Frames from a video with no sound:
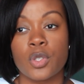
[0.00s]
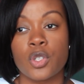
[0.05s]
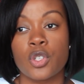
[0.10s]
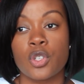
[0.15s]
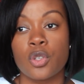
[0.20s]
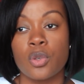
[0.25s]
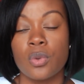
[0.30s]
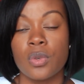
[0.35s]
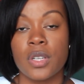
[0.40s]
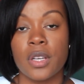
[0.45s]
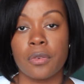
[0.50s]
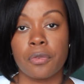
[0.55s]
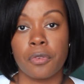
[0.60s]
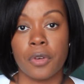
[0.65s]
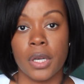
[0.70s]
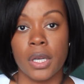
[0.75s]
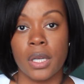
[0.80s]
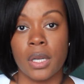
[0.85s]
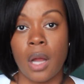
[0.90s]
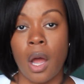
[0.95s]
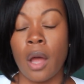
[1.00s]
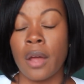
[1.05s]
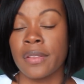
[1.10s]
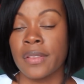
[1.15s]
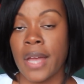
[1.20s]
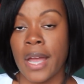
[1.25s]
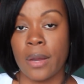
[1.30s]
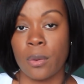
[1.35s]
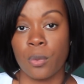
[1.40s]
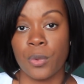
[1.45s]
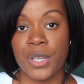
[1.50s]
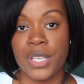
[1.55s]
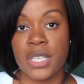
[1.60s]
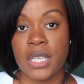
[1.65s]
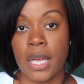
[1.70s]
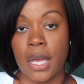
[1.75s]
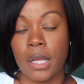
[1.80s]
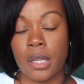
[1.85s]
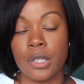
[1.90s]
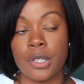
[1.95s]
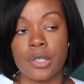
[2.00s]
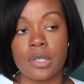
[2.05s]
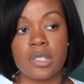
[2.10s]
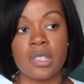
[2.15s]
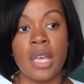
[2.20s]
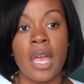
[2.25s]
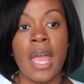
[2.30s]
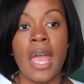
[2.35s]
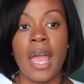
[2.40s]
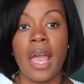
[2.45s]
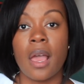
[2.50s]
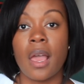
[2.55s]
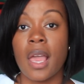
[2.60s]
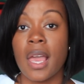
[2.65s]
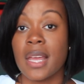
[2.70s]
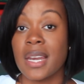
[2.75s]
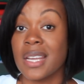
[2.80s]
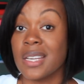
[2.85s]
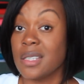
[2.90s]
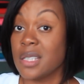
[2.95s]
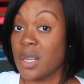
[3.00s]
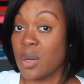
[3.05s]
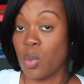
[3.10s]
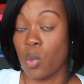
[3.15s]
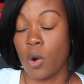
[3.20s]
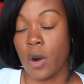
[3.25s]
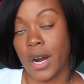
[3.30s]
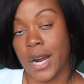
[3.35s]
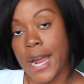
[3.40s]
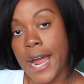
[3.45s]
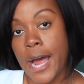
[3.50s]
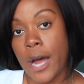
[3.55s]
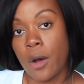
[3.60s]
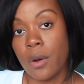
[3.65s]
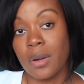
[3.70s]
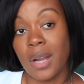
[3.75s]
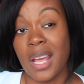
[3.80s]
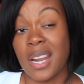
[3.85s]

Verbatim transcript: two different online retailers and it didn't work out.